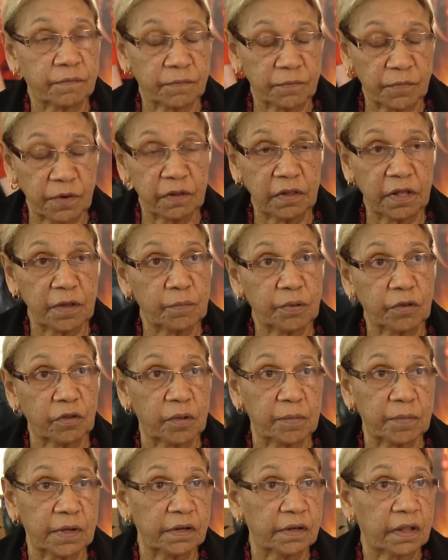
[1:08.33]
real
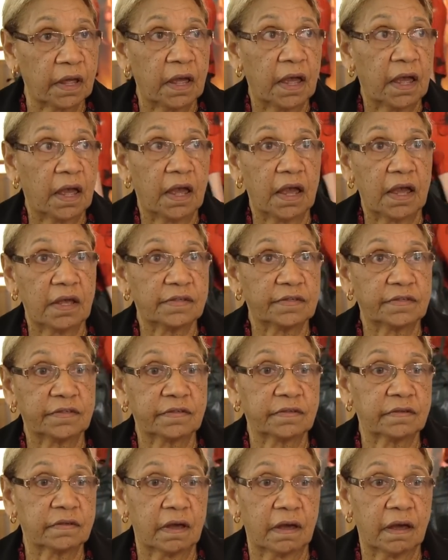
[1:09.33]
employment
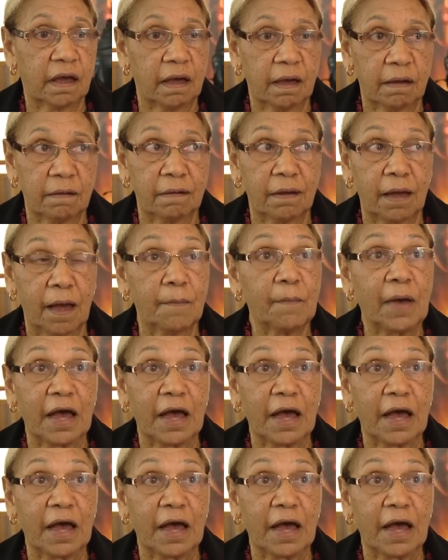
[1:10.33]
is a